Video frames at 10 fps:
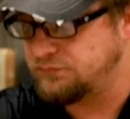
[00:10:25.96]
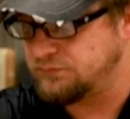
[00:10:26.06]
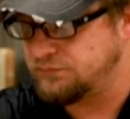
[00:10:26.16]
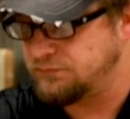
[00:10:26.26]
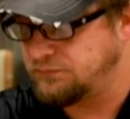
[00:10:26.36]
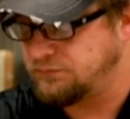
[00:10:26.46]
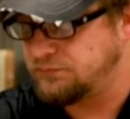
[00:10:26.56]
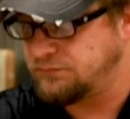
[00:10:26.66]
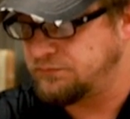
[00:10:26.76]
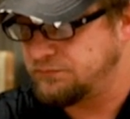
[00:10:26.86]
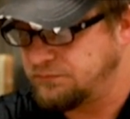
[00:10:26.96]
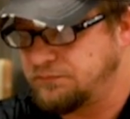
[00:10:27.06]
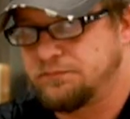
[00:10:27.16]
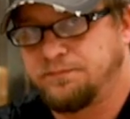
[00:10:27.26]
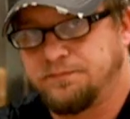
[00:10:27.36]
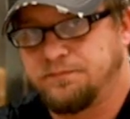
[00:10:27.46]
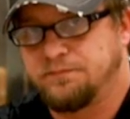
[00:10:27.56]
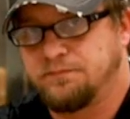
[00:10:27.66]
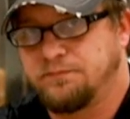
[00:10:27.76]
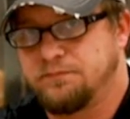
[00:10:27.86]

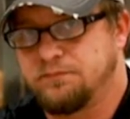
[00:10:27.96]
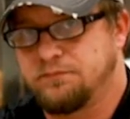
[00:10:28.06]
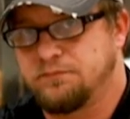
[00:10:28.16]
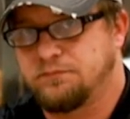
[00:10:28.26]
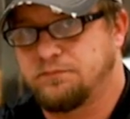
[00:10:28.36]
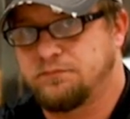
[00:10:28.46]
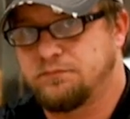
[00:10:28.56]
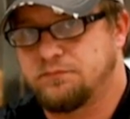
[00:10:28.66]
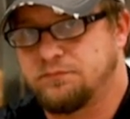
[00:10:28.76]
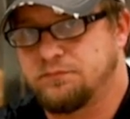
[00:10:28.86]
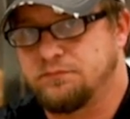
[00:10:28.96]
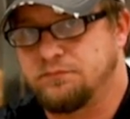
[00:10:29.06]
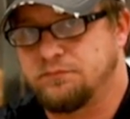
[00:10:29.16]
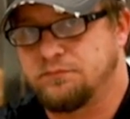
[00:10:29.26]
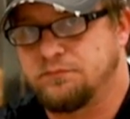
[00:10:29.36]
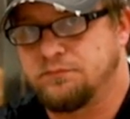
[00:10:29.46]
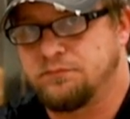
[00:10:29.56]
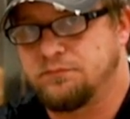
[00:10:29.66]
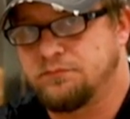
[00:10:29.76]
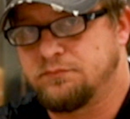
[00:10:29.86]

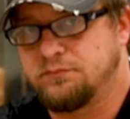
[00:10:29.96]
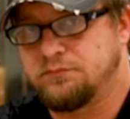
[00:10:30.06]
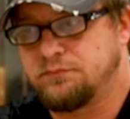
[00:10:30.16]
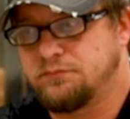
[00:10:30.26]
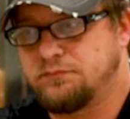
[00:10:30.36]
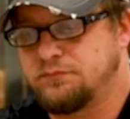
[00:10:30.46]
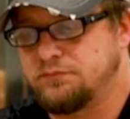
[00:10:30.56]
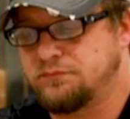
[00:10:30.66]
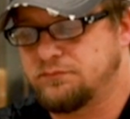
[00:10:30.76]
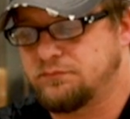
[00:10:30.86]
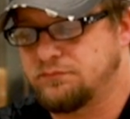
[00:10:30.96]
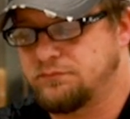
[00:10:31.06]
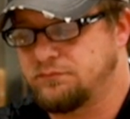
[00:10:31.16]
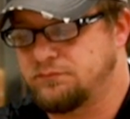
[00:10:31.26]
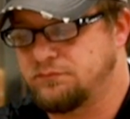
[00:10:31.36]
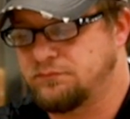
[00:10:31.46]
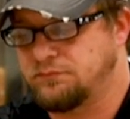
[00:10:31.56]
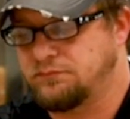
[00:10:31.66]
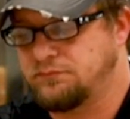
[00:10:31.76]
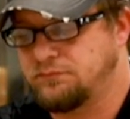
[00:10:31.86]

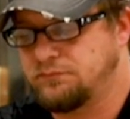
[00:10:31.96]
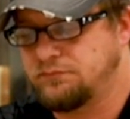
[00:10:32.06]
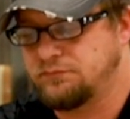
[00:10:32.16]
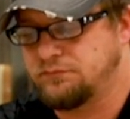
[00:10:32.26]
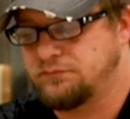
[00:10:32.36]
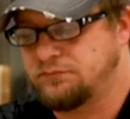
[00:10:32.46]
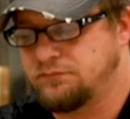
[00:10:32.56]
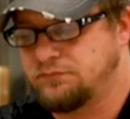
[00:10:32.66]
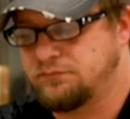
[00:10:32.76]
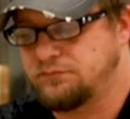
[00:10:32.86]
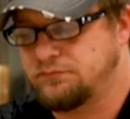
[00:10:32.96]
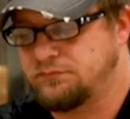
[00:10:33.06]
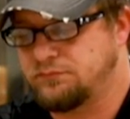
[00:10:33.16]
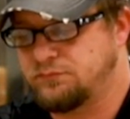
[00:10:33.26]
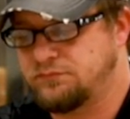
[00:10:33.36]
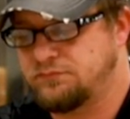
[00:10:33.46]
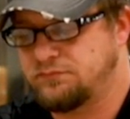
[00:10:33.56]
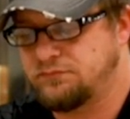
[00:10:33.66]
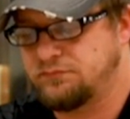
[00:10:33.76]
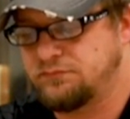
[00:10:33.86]
[no speech]